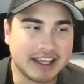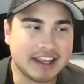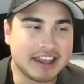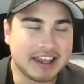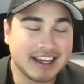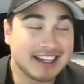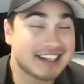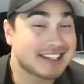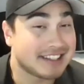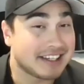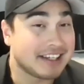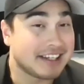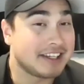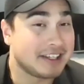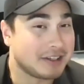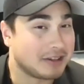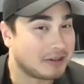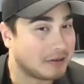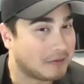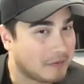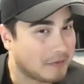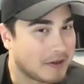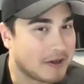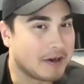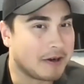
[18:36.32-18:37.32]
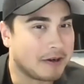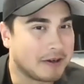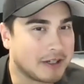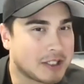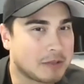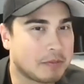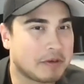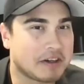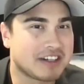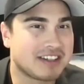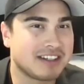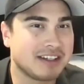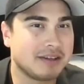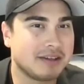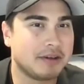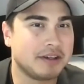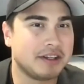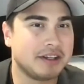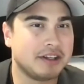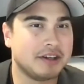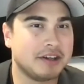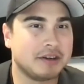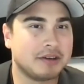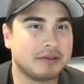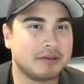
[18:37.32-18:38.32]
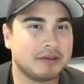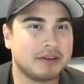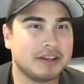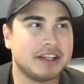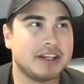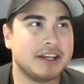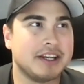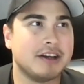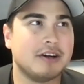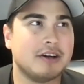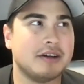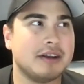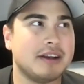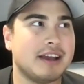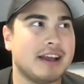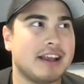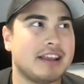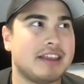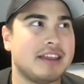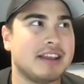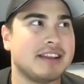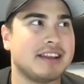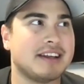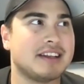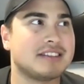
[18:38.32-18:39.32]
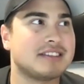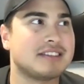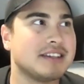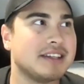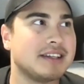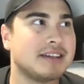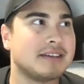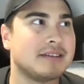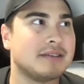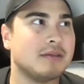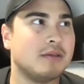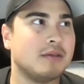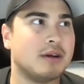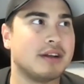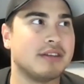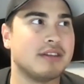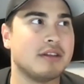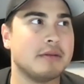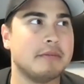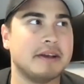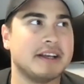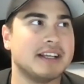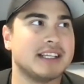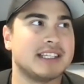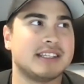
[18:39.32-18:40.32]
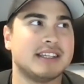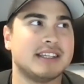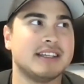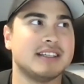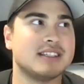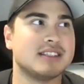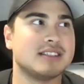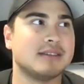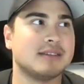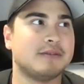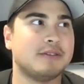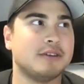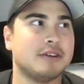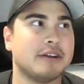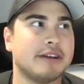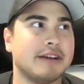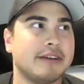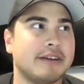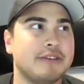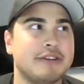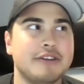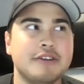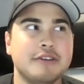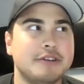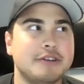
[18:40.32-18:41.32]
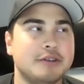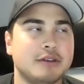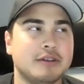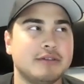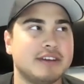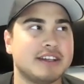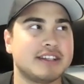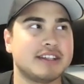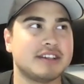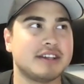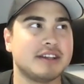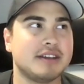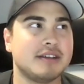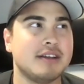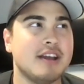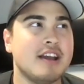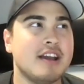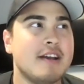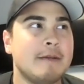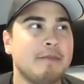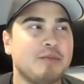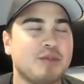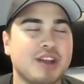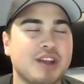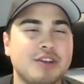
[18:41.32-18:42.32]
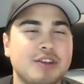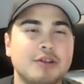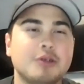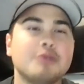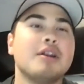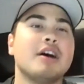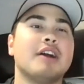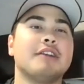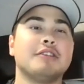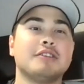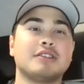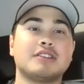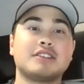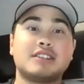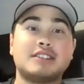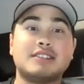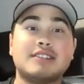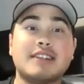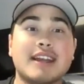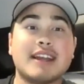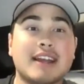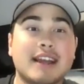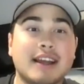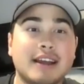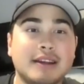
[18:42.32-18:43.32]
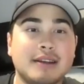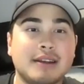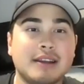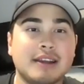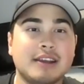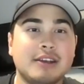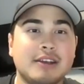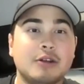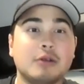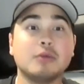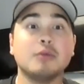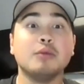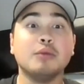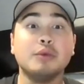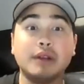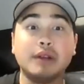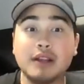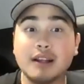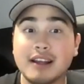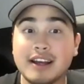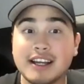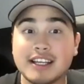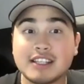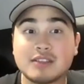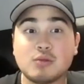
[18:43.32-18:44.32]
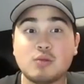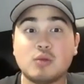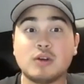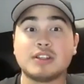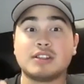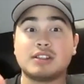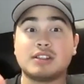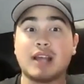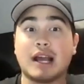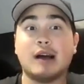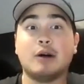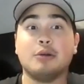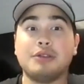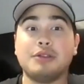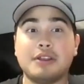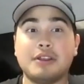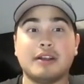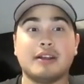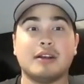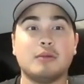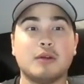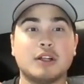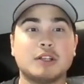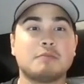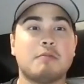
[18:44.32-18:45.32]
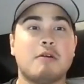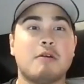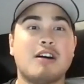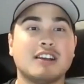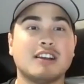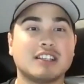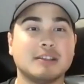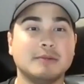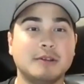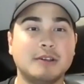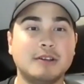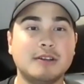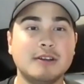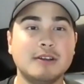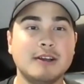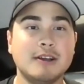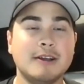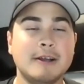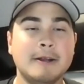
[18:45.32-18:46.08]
excite you, especially when you don't really know. And I think that's like one of the biggest things, is if you're new to investing and you don't understand, like, you don't realize what's out there and what's possible,